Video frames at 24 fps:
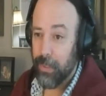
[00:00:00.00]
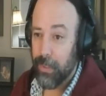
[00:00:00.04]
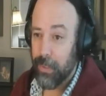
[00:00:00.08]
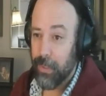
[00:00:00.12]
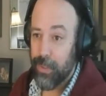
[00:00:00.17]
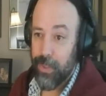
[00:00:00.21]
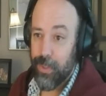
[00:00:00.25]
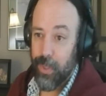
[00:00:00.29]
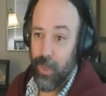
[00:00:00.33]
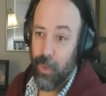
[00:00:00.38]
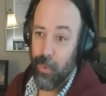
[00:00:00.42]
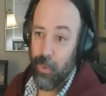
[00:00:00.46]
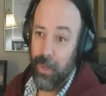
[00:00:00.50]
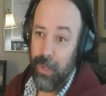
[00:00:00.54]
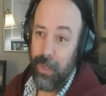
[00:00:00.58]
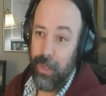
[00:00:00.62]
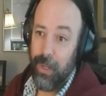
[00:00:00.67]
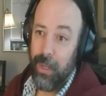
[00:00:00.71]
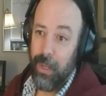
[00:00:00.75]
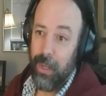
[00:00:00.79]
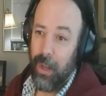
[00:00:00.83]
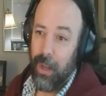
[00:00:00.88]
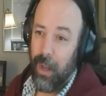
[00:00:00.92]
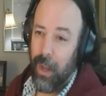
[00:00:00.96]
So
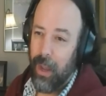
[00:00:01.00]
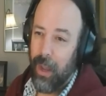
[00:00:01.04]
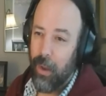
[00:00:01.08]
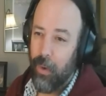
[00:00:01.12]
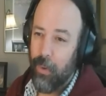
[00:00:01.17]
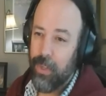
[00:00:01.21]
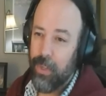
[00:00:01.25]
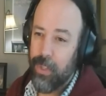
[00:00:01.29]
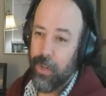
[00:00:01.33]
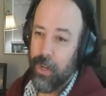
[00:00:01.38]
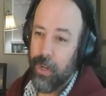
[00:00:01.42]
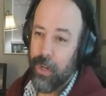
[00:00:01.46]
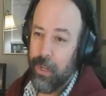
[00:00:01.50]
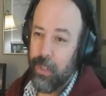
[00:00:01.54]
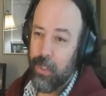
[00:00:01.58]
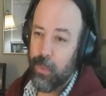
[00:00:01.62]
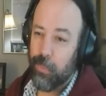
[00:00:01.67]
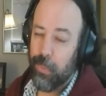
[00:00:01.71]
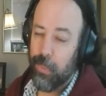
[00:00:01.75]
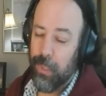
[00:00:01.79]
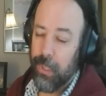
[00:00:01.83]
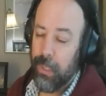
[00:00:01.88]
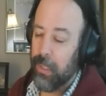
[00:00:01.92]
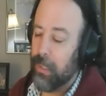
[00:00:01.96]
I always try and
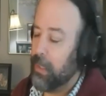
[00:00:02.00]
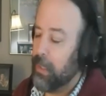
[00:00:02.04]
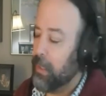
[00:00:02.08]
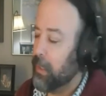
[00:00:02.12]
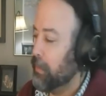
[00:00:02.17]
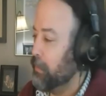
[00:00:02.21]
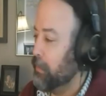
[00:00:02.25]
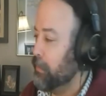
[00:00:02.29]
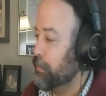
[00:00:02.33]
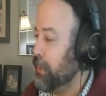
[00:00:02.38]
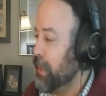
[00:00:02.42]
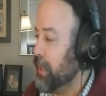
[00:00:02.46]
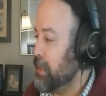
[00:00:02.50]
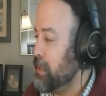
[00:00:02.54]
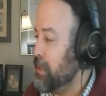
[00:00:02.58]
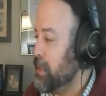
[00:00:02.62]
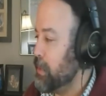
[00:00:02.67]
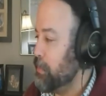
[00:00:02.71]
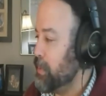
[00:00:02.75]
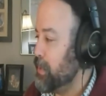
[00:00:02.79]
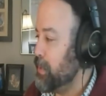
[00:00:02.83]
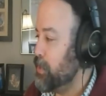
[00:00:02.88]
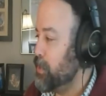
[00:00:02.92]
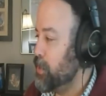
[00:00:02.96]
explain that
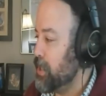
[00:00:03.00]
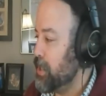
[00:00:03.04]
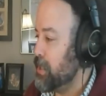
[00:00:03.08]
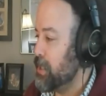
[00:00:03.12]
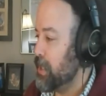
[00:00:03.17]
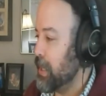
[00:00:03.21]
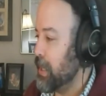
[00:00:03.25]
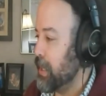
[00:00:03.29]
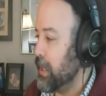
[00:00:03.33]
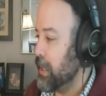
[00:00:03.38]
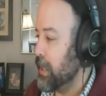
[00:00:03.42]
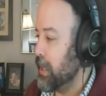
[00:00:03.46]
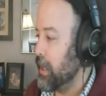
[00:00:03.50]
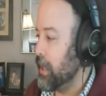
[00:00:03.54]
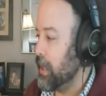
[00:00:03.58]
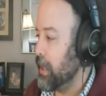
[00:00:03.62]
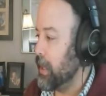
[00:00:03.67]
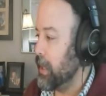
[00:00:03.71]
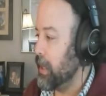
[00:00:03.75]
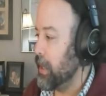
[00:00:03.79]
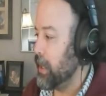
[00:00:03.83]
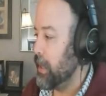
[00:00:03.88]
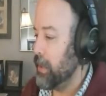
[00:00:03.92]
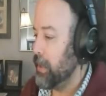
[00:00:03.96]
PlankSip is just like
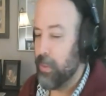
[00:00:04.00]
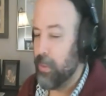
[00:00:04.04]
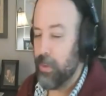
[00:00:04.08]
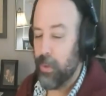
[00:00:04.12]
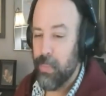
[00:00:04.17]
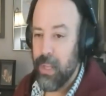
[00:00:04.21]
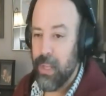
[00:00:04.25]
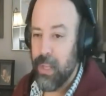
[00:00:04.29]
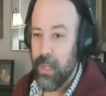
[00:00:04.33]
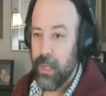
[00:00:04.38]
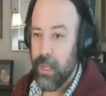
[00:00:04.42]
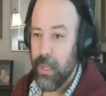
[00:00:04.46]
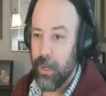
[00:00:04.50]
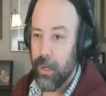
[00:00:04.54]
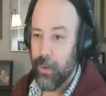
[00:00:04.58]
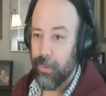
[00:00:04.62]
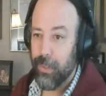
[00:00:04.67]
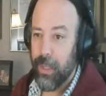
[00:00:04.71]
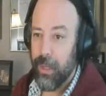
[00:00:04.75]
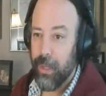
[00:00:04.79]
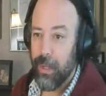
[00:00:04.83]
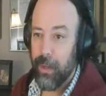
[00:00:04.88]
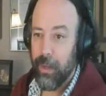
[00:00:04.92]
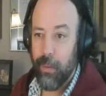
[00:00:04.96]
another media
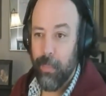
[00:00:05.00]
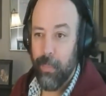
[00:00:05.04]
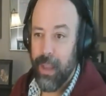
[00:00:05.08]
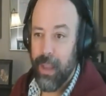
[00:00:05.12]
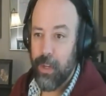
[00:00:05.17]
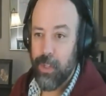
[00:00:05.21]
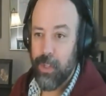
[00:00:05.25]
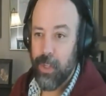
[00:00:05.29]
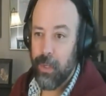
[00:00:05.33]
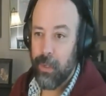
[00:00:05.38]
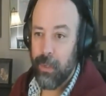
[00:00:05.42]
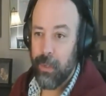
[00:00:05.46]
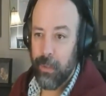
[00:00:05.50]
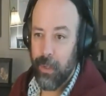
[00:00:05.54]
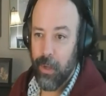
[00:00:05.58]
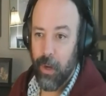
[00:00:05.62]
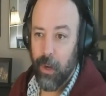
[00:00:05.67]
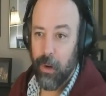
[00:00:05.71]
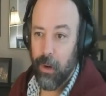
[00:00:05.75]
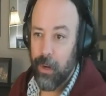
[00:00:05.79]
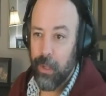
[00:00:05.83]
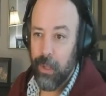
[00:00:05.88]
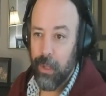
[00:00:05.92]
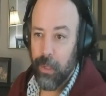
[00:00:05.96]
outlet. Imagine
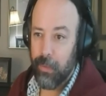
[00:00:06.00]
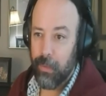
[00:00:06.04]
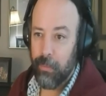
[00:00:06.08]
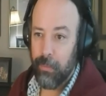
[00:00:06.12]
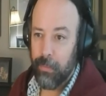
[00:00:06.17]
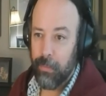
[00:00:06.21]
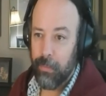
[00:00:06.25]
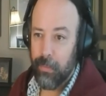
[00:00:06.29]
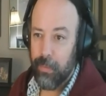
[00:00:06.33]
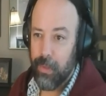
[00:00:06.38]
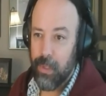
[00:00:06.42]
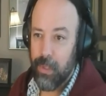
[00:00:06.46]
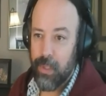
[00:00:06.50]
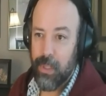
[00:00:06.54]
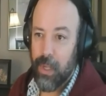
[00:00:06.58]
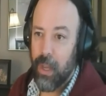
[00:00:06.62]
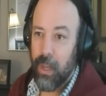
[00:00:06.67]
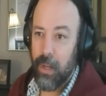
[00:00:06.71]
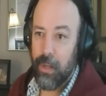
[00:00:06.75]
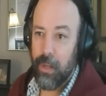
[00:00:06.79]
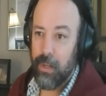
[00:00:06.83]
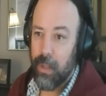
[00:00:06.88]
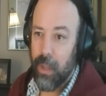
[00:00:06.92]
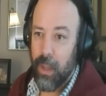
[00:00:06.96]
Guardian
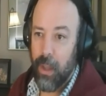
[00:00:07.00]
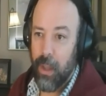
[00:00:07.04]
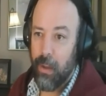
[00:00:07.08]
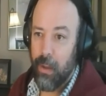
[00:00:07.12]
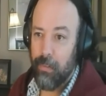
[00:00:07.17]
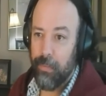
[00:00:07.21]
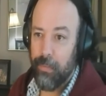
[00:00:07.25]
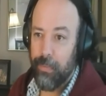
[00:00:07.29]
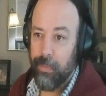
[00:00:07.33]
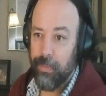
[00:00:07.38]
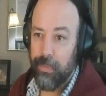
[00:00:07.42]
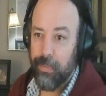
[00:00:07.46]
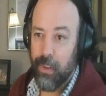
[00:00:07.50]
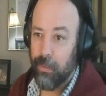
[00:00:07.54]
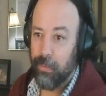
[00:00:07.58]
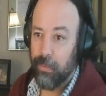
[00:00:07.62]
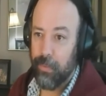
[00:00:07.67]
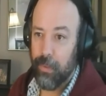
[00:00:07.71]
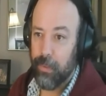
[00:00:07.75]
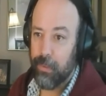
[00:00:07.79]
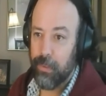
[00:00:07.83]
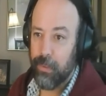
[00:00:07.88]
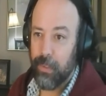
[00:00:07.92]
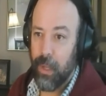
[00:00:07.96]
decided to have
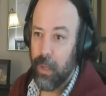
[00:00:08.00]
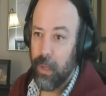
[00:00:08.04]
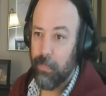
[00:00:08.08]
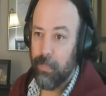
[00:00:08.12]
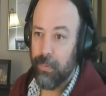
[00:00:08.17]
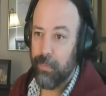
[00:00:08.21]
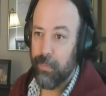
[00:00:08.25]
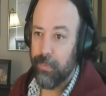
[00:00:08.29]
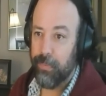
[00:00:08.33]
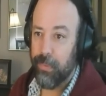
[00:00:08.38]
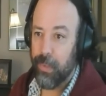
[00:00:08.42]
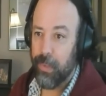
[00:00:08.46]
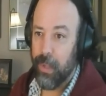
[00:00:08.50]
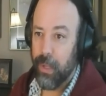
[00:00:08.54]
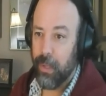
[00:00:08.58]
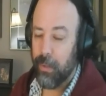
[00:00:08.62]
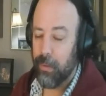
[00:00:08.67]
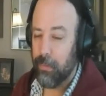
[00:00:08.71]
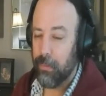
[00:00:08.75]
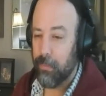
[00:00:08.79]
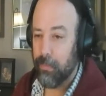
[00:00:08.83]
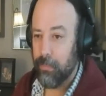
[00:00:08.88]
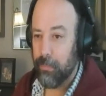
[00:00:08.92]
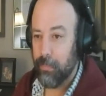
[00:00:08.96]
several type of like
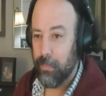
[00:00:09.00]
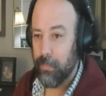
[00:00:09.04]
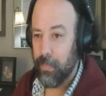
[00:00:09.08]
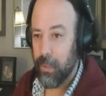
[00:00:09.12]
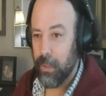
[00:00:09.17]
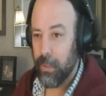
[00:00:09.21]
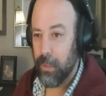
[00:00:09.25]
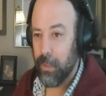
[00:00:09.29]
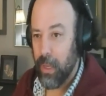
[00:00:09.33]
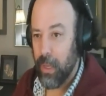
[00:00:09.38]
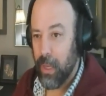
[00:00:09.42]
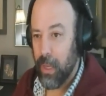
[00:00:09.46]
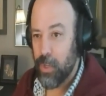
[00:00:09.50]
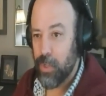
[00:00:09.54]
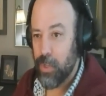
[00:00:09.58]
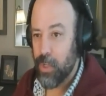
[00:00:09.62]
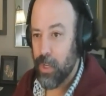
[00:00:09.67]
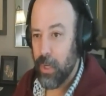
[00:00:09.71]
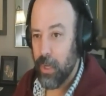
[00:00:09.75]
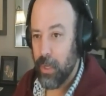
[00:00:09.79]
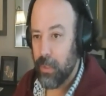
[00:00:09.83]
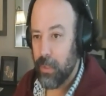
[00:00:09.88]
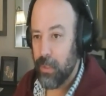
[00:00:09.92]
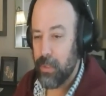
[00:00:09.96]

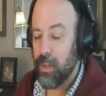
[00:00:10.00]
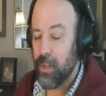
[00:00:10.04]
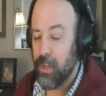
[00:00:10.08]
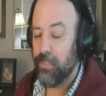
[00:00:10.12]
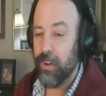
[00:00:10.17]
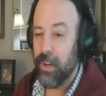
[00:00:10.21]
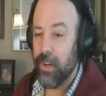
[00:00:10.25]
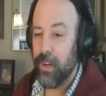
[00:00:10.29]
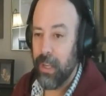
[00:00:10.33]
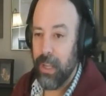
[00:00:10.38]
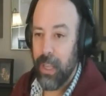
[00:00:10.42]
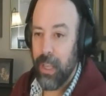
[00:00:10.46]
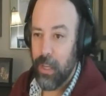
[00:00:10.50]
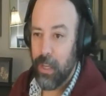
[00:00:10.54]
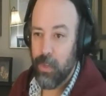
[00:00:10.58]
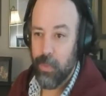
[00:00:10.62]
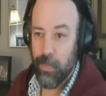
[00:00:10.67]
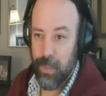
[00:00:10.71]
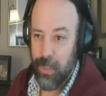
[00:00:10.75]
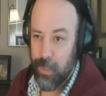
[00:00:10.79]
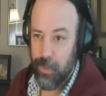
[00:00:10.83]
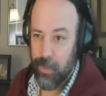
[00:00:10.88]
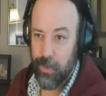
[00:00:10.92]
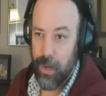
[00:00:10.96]
different
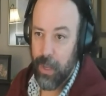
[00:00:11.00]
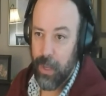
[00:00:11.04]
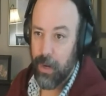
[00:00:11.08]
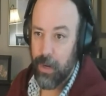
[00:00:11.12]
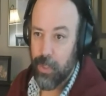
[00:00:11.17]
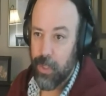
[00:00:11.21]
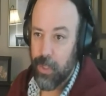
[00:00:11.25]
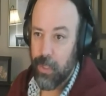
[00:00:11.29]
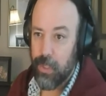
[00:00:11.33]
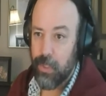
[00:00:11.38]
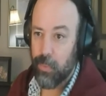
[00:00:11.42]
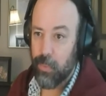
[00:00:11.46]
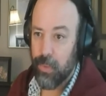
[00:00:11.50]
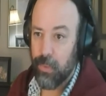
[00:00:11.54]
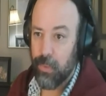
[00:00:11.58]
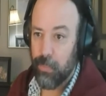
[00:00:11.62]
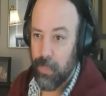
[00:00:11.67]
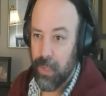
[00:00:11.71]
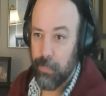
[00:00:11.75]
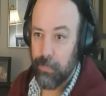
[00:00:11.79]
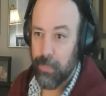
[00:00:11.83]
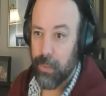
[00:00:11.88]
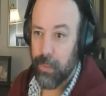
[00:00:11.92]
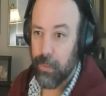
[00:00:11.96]
engagement strategies with
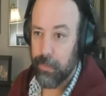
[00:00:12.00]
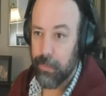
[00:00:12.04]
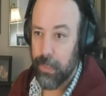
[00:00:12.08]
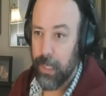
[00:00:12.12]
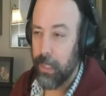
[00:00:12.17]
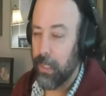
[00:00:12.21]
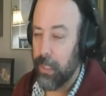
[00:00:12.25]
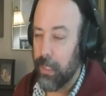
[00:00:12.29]
people, right?